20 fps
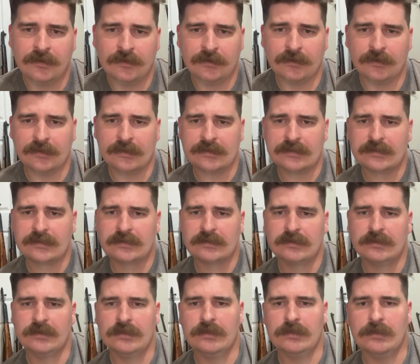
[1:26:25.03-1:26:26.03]
Let's
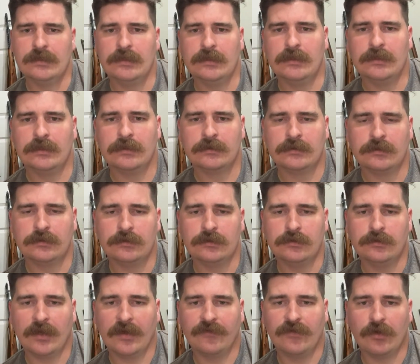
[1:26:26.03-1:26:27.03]
see.
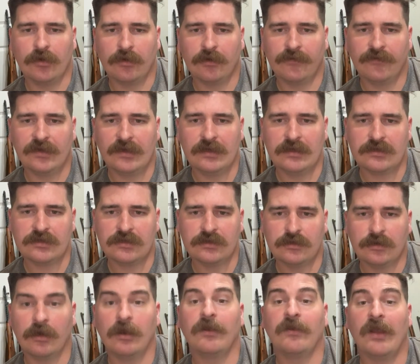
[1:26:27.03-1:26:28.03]
Have you heard of any issue,
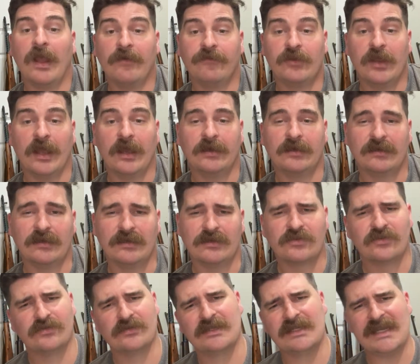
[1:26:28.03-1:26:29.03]
or have you had any issues?